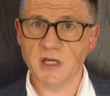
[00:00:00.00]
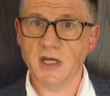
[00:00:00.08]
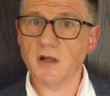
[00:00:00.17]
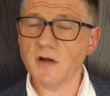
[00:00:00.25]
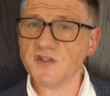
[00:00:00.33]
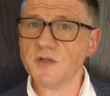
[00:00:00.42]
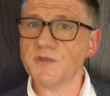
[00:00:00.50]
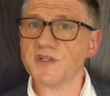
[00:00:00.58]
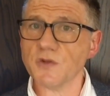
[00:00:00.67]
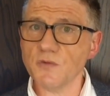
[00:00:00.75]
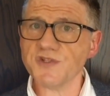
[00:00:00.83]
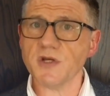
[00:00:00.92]
an item
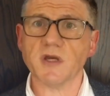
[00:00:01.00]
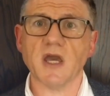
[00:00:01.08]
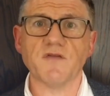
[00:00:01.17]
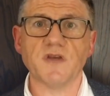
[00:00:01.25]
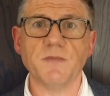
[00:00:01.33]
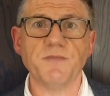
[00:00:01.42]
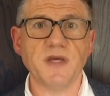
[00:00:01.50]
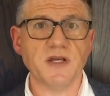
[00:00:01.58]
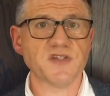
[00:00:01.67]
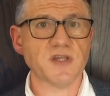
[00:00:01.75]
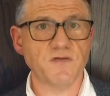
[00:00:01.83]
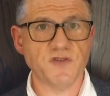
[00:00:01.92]
that's also covered in
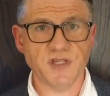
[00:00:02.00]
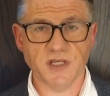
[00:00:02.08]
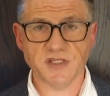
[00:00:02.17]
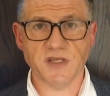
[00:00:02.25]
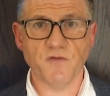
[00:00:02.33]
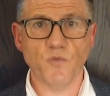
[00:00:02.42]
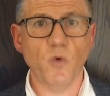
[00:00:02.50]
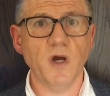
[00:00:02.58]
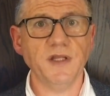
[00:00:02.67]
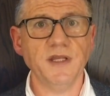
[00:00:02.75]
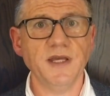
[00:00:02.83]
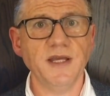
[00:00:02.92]
BS 7671